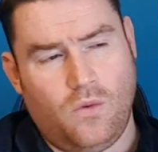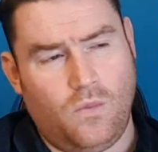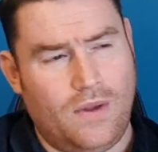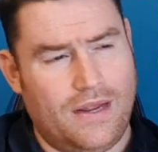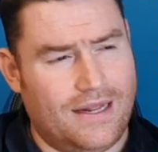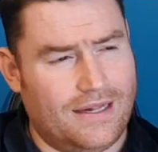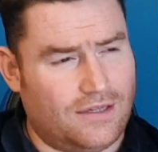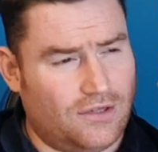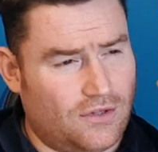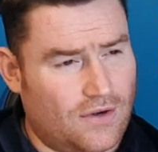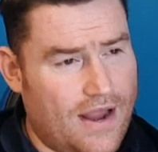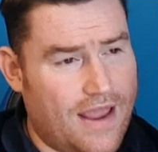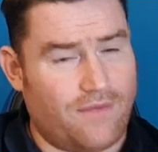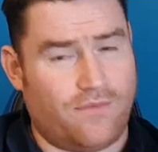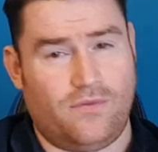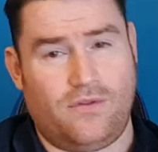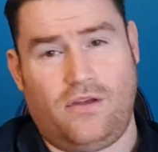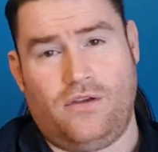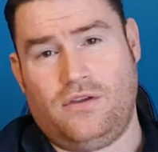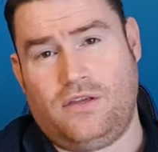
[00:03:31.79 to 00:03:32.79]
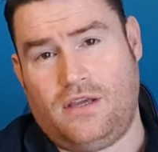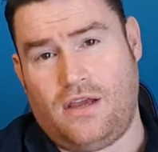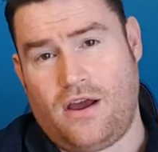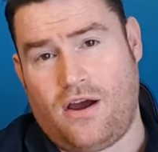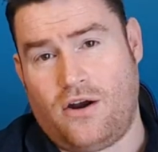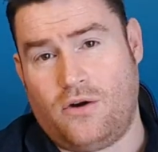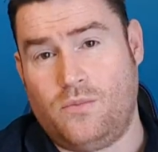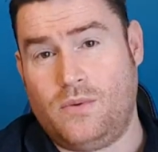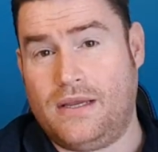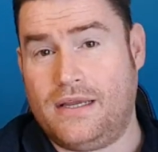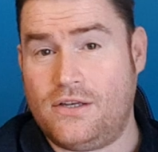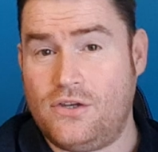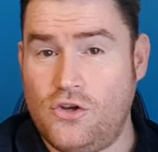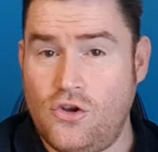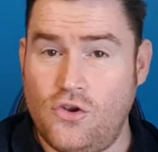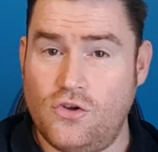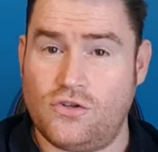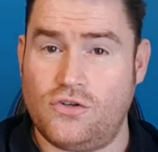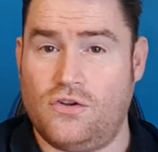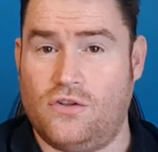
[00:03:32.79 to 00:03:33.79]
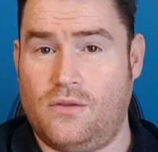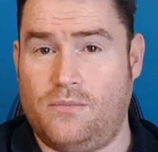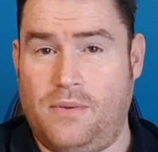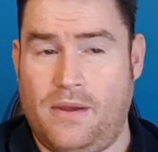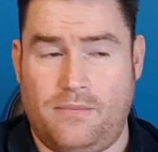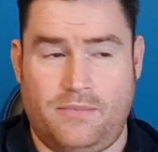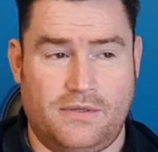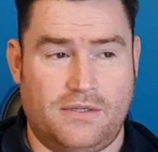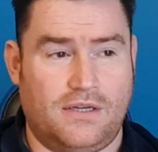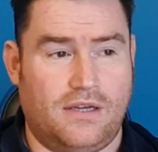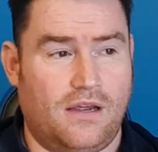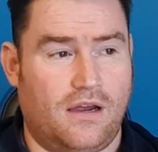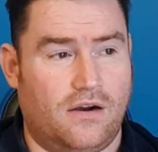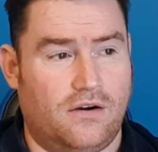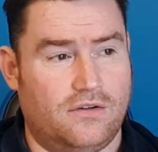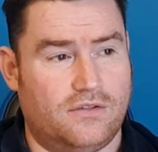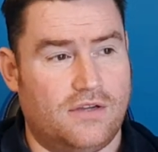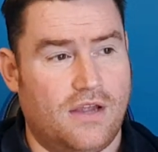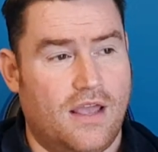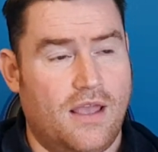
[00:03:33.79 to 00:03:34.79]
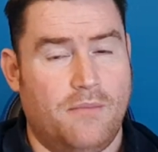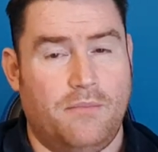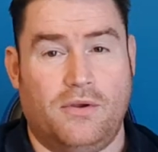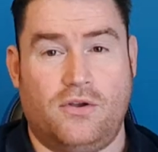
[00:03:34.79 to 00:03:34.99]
We get thriving with a card. We get using other people's cards